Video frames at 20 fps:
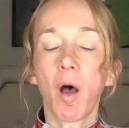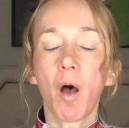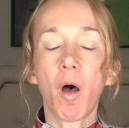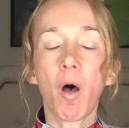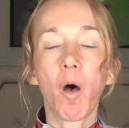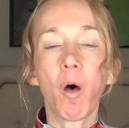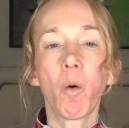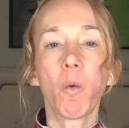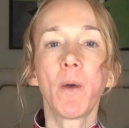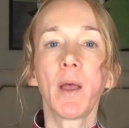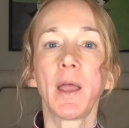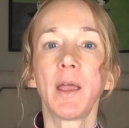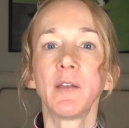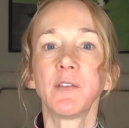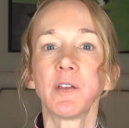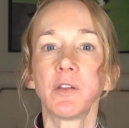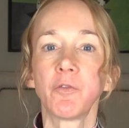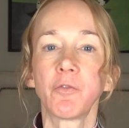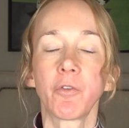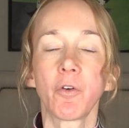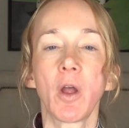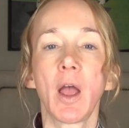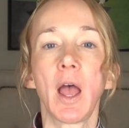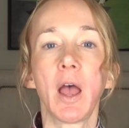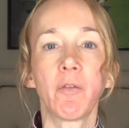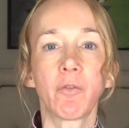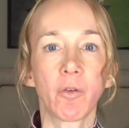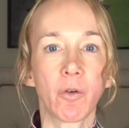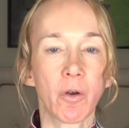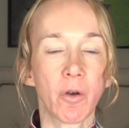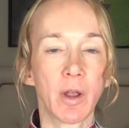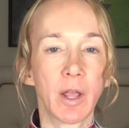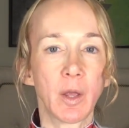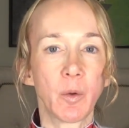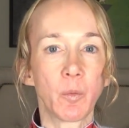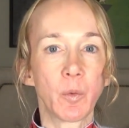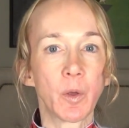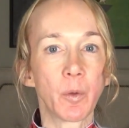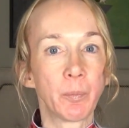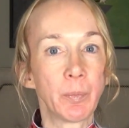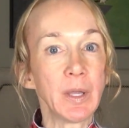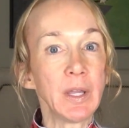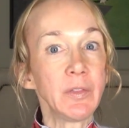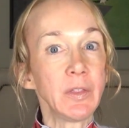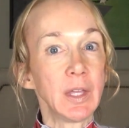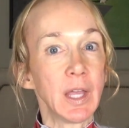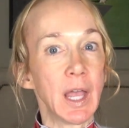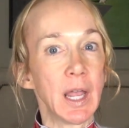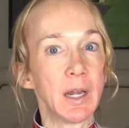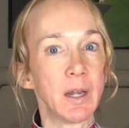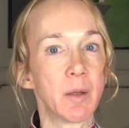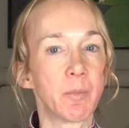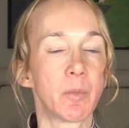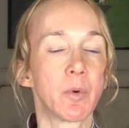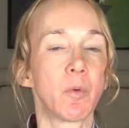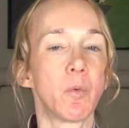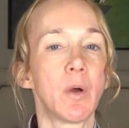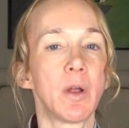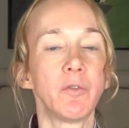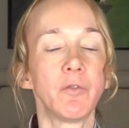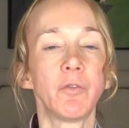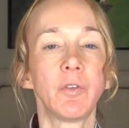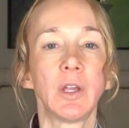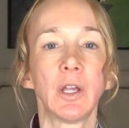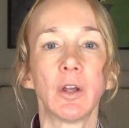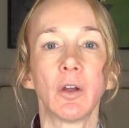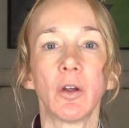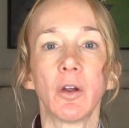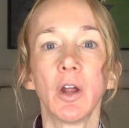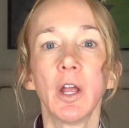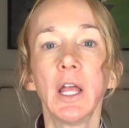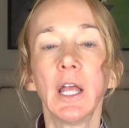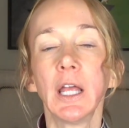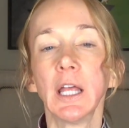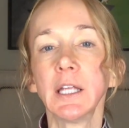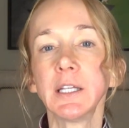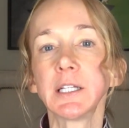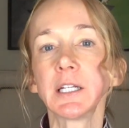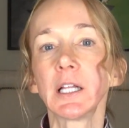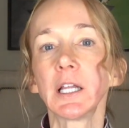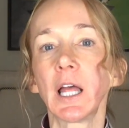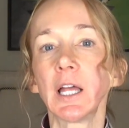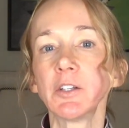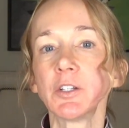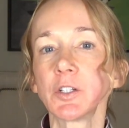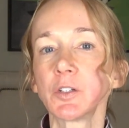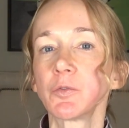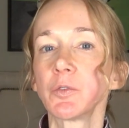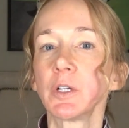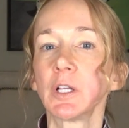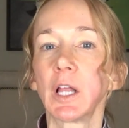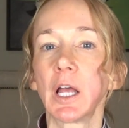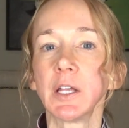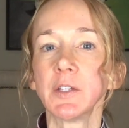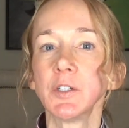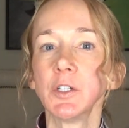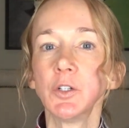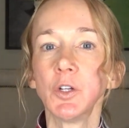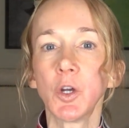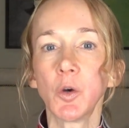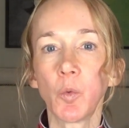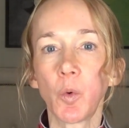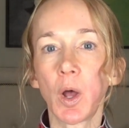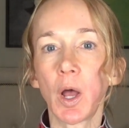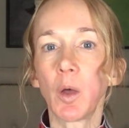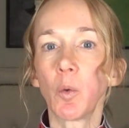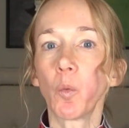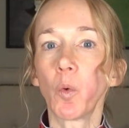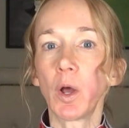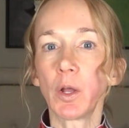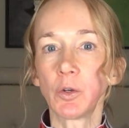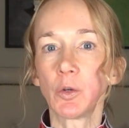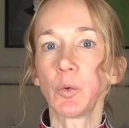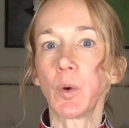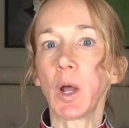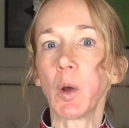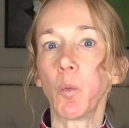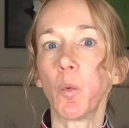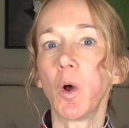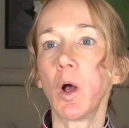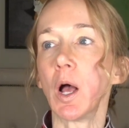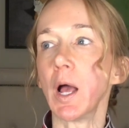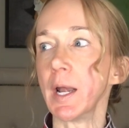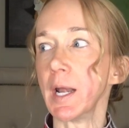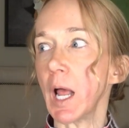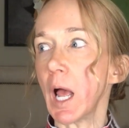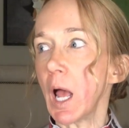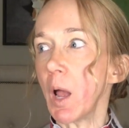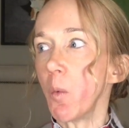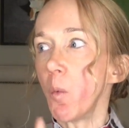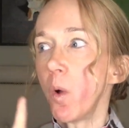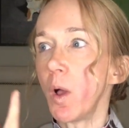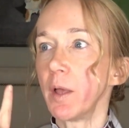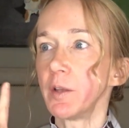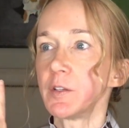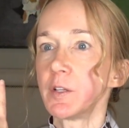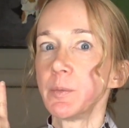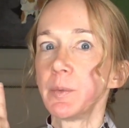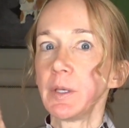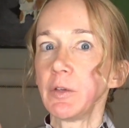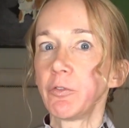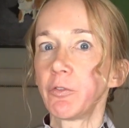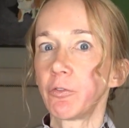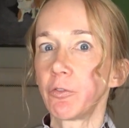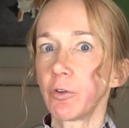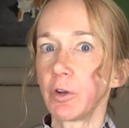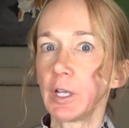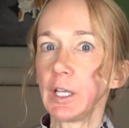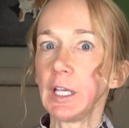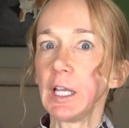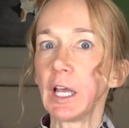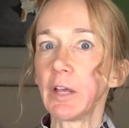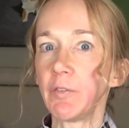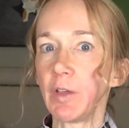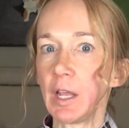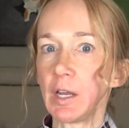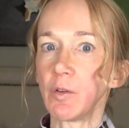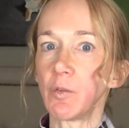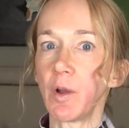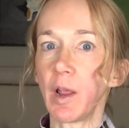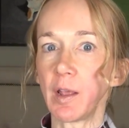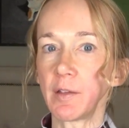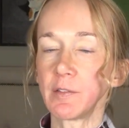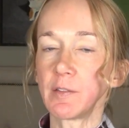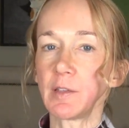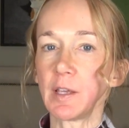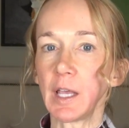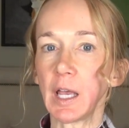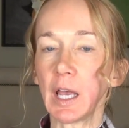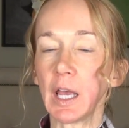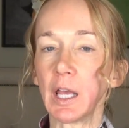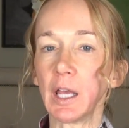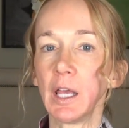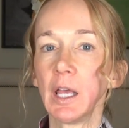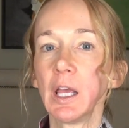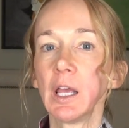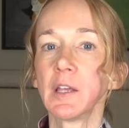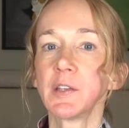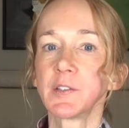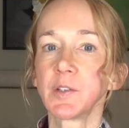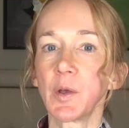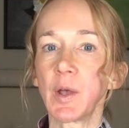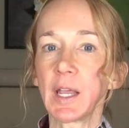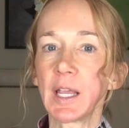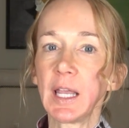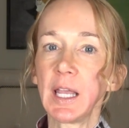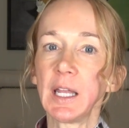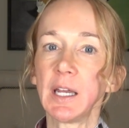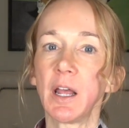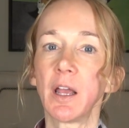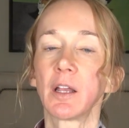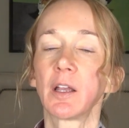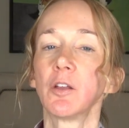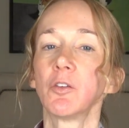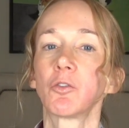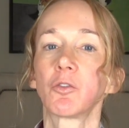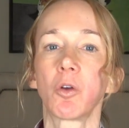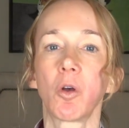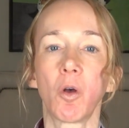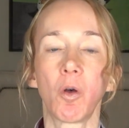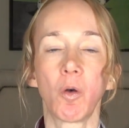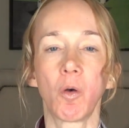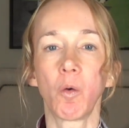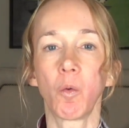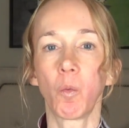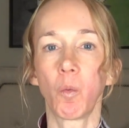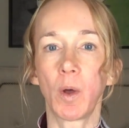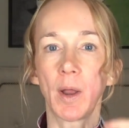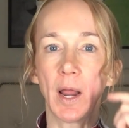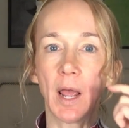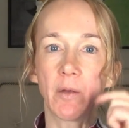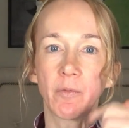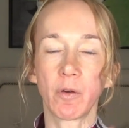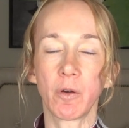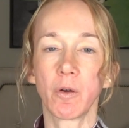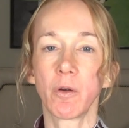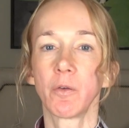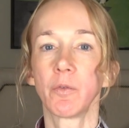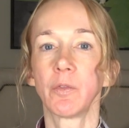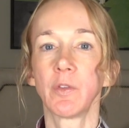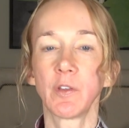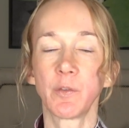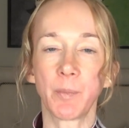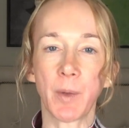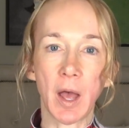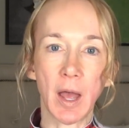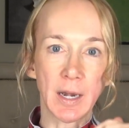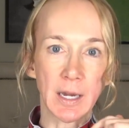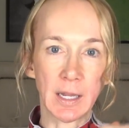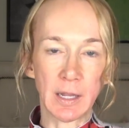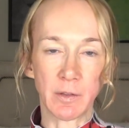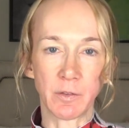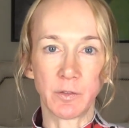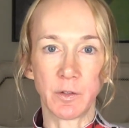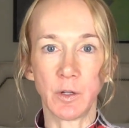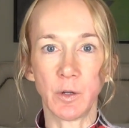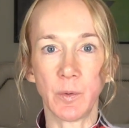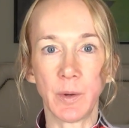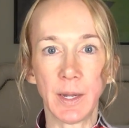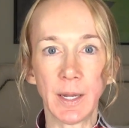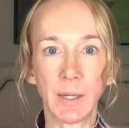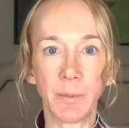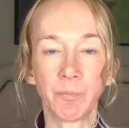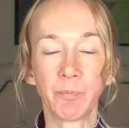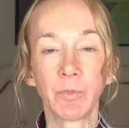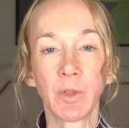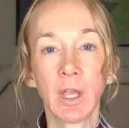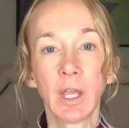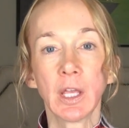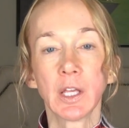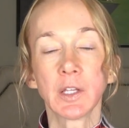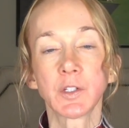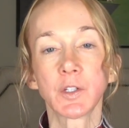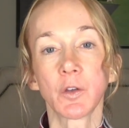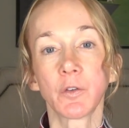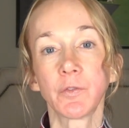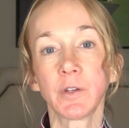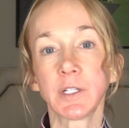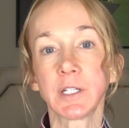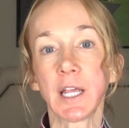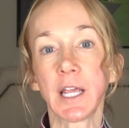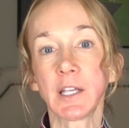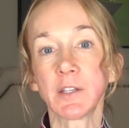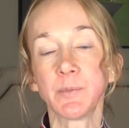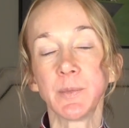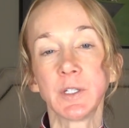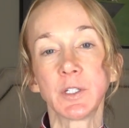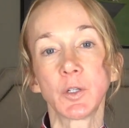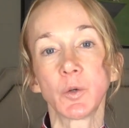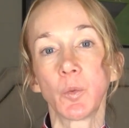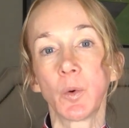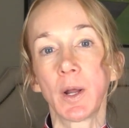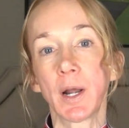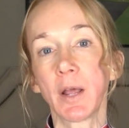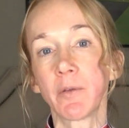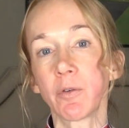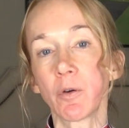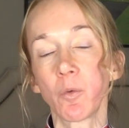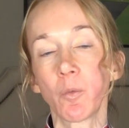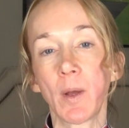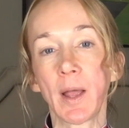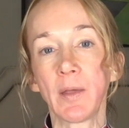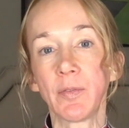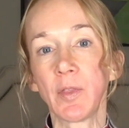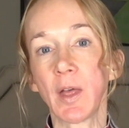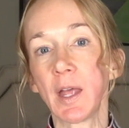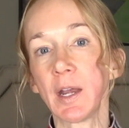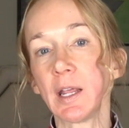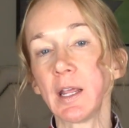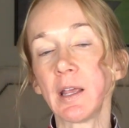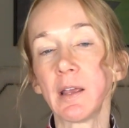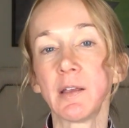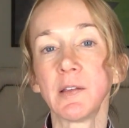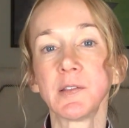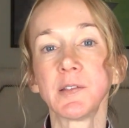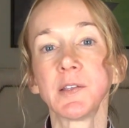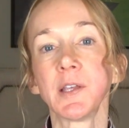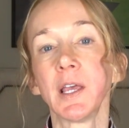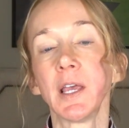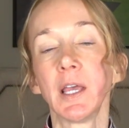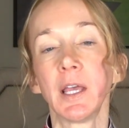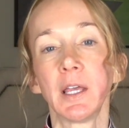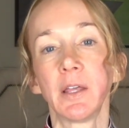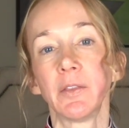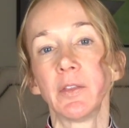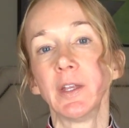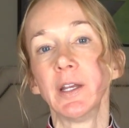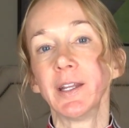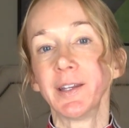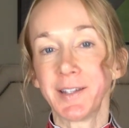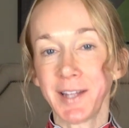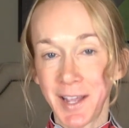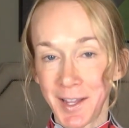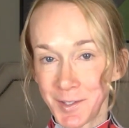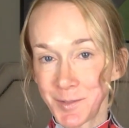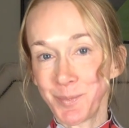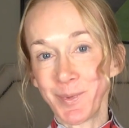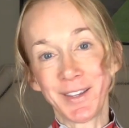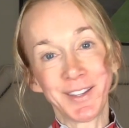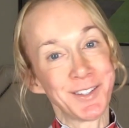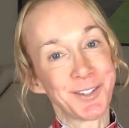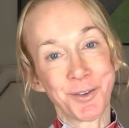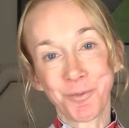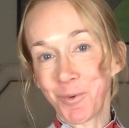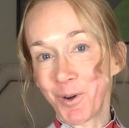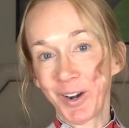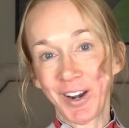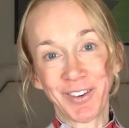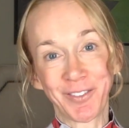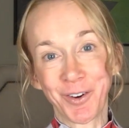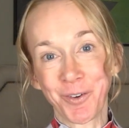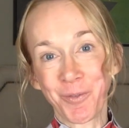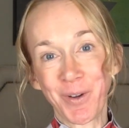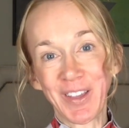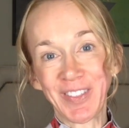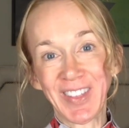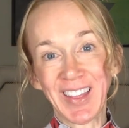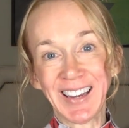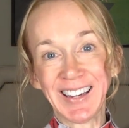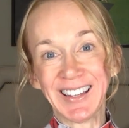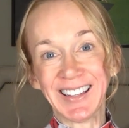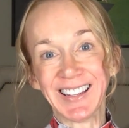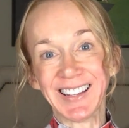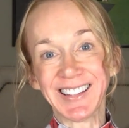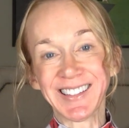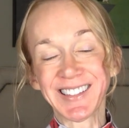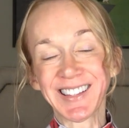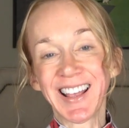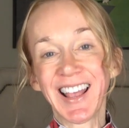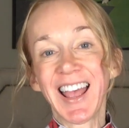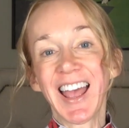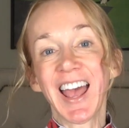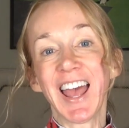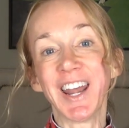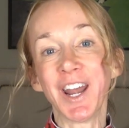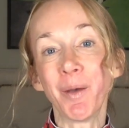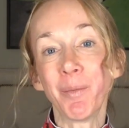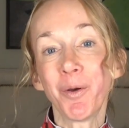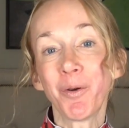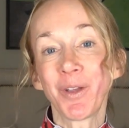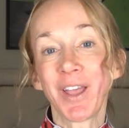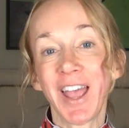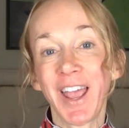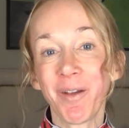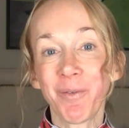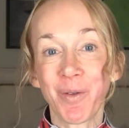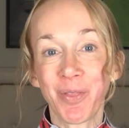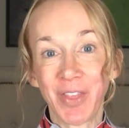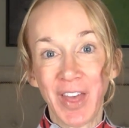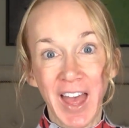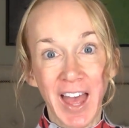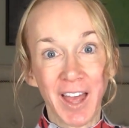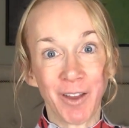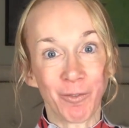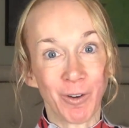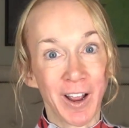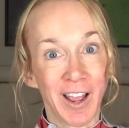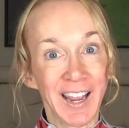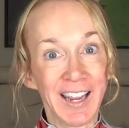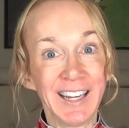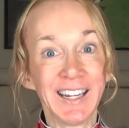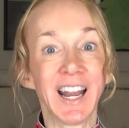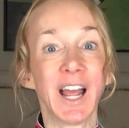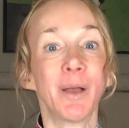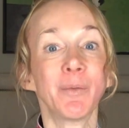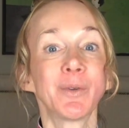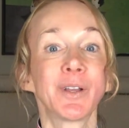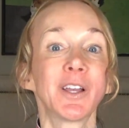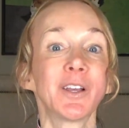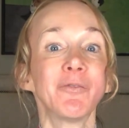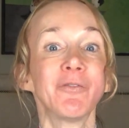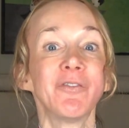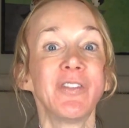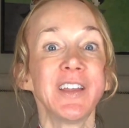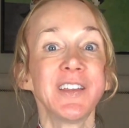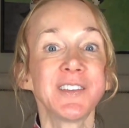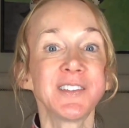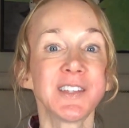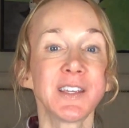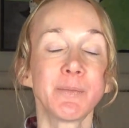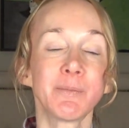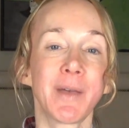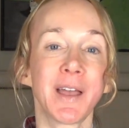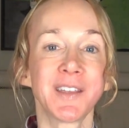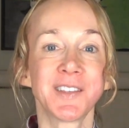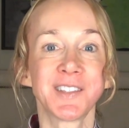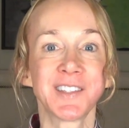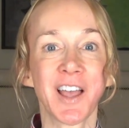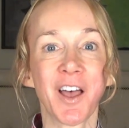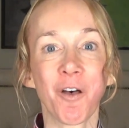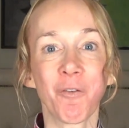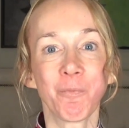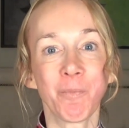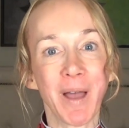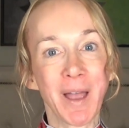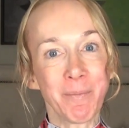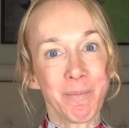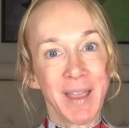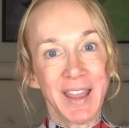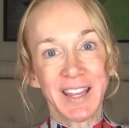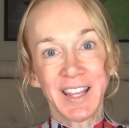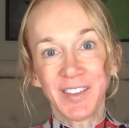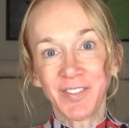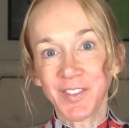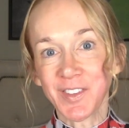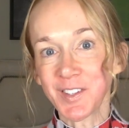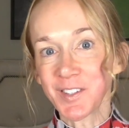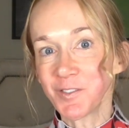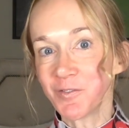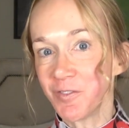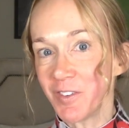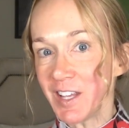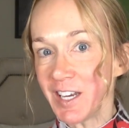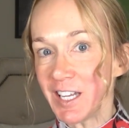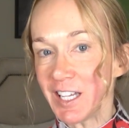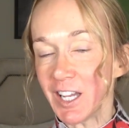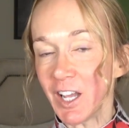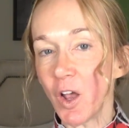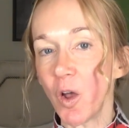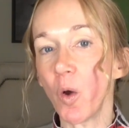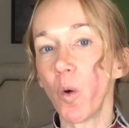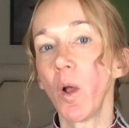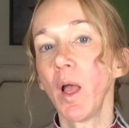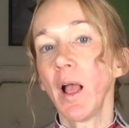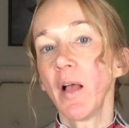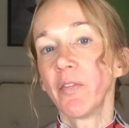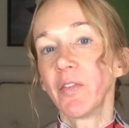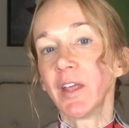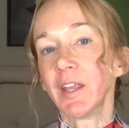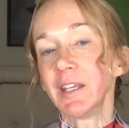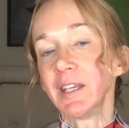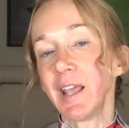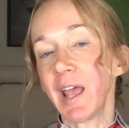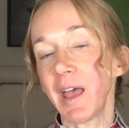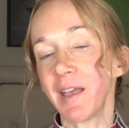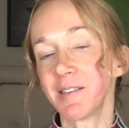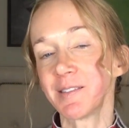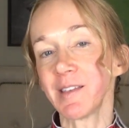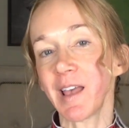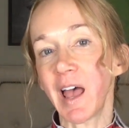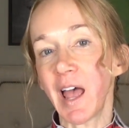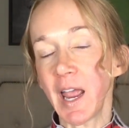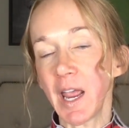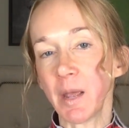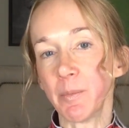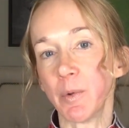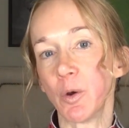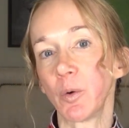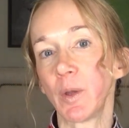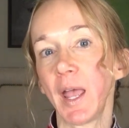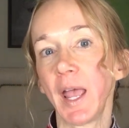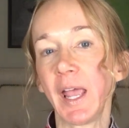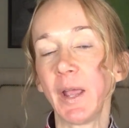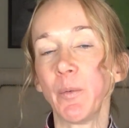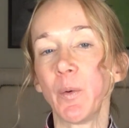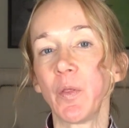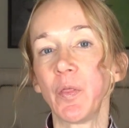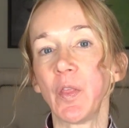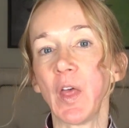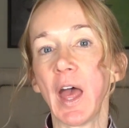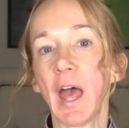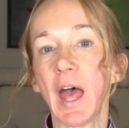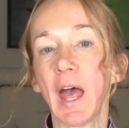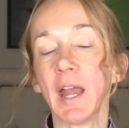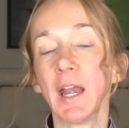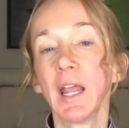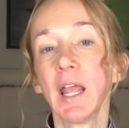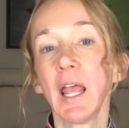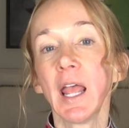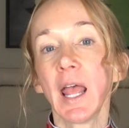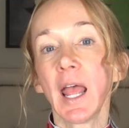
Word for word: Always and forever, it will be the number one fear until I just realize, you know what do I want? I want to be free of anorexia, so I cannot control whatever this body is doing. So if it takes me to whatever weight that is, then it takes me to whatever weight that is. And I'm okay with that, right? I'm convincing myself by making this video that yes, I am okay with that.